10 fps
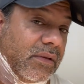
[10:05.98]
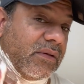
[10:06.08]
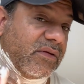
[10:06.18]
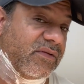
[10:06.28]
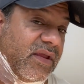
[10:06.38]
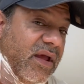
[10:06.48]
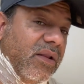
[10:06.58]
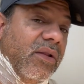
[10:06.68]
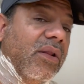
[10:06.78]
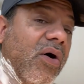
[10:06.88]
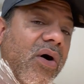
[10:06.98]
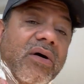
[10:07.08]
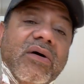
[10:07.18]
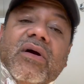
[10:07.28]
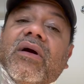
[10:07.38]
stay
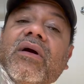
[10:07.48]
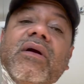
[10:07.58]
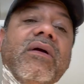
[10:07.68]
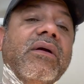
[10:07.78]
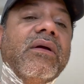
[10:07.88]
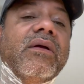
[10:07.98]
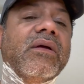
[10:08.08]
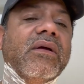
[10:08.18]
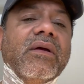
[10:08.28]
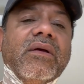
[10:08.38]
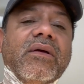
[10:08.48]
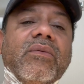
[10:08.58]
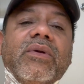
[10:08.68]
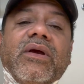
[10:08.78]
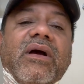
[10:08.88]
longer
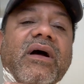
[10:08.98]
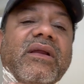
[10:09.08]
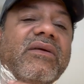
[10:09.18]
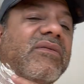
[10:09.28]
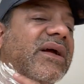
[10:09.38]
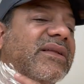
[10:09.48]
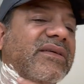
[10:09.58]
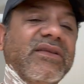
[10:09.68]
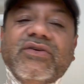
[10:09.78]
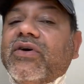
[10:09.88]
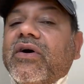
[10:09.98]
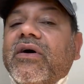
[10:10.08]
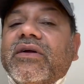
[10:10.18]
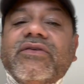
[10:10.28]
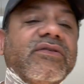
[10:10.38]
when you cut it right to the
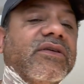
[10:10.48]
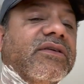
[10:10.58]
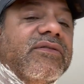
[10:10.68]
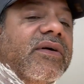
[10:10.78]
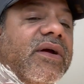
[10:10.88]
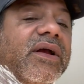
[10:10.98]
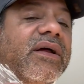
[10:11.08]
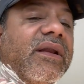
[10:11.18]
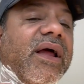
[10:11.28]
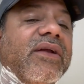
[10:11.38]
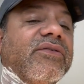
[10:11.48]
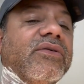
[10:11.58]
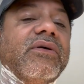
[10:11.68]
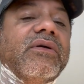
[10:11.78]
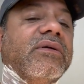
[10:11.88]
jaw. It just looks very
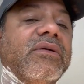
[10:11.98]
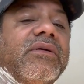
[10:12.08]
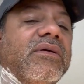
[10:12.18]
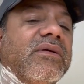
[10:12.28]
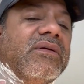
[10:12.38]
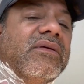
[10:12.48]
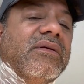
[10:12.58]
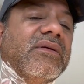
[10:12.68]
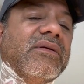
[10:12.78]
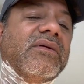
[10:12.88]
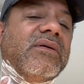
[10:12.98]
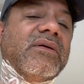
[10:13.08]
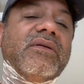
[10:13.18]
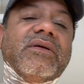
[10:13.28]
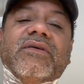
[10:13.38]
unnatural.
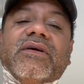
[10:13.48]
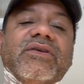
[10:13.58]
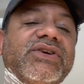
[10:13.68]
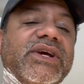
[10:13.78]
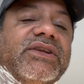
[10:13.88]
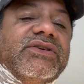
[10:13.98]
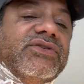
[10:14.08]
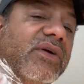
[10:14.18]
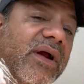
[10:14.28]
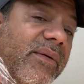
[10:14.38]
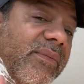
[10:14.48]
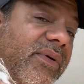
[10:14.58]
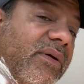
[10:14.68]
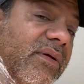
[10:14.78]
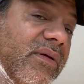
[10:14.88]
Looks like a chin strap.
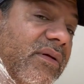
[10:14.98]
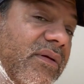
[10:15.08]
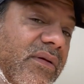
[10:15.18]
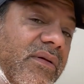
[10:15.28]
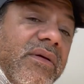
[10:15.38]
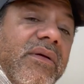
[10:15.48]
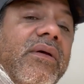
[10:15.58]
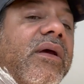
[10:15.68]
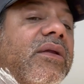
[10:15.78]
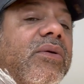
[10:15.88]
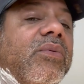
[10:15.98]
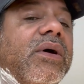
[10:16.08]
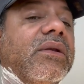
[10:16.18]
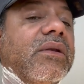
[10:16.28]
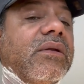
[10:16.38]
And you
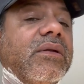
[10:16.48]
want,